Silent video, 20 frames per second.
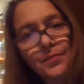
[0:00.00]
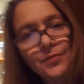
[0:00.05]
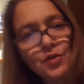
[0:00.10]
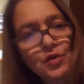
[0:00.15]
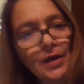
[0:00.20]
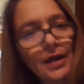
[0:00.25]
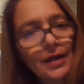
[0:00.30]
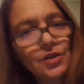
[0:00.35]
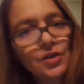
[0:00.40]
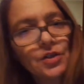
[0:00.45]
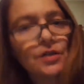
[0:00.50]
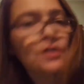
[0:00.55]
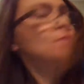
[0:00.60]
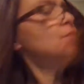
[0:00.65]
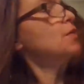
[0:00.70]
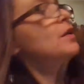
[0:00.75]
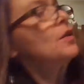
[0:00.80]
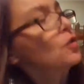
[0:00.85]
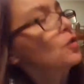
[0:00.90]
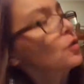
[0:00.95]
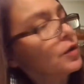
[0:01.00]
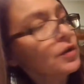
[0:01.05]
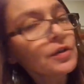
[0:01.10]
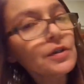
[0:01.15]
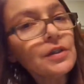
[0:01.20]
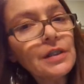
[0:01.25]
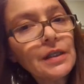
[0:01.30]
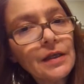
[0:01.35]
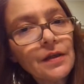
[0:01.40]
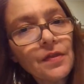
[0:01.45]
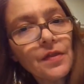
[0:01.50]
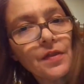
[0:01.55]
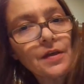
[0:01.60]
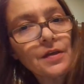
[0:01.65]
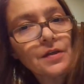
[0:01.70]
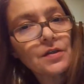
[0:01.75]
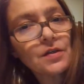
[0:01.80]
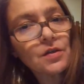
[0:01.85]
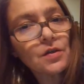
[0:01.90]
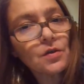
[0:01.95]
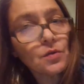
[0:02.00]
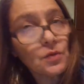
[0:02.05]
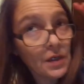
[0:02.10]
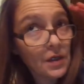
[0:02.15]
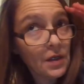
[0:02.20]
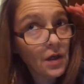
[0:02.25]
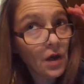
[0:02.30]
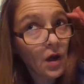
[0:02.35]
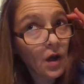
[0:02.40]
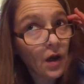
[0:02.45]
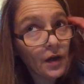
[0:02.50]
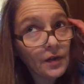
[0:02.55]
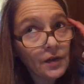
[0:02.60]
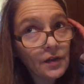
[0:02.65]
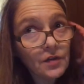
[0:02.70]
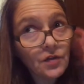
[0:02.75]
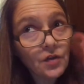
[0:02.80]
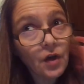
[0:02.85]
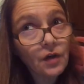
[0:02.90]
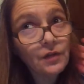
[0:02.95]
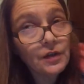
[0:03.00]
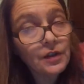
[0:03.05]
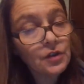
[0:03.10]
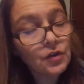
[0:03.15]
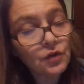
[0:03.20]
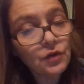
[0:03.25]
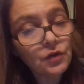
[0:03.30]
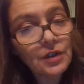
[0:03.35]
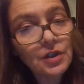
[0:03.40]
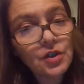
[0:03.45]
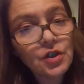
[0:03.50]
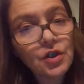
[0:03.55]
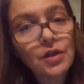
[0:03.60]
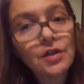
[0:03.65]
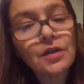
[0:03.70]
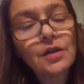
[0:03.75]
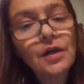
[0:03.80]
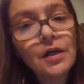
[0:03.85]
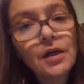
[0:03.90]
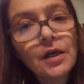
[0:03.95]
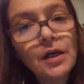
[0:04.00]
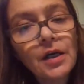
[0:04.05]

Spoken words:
strategies we learned in this unit on solving two-digit